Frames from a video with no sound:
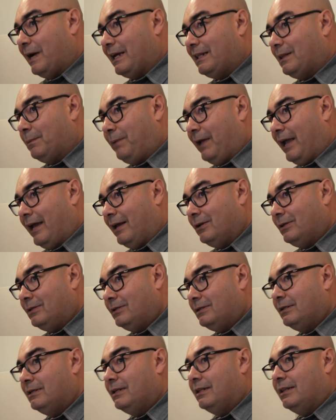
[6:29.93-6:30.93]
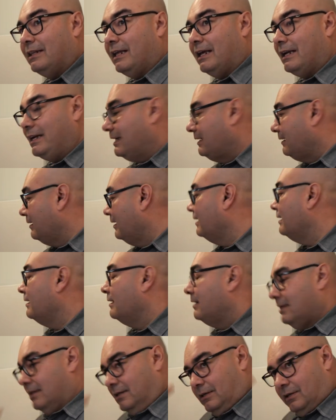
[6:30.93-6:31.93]
by the panel, then it
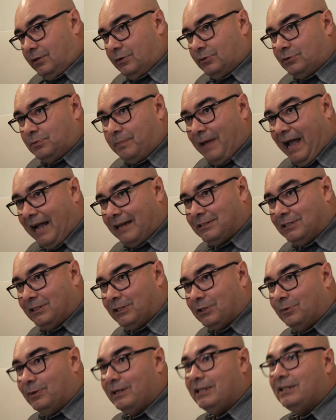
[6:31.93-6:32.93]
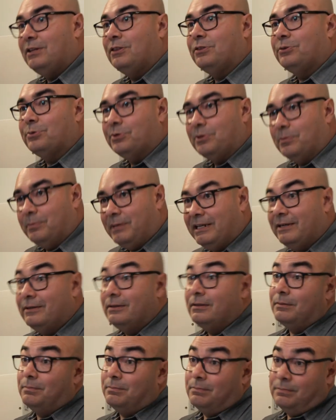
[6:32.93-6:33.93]
goes back to the grid through the
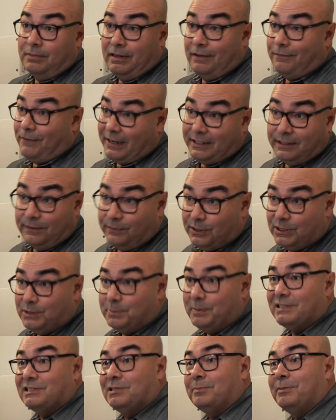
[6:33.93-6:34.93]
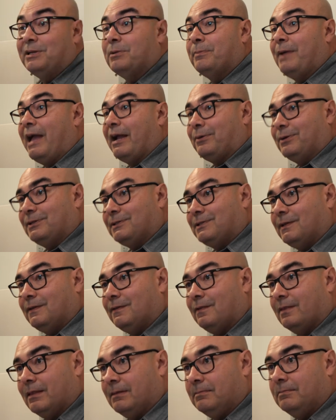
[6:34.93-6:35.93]
meter and effectively spins the meter backwards.
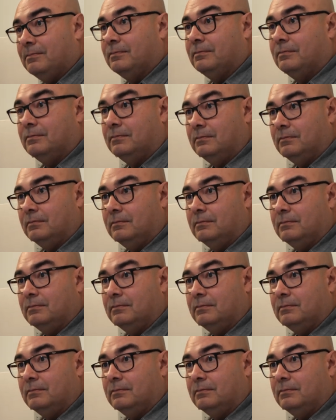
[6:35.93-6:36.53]
Got it.